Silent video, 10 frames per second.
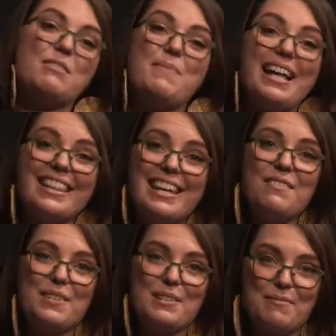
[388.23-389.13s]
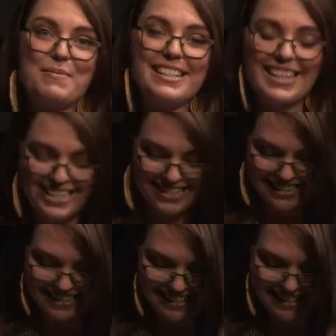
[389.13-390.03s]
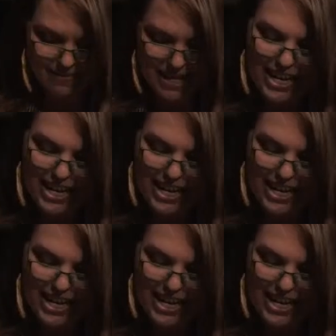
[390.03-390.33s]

about their film, Cousins.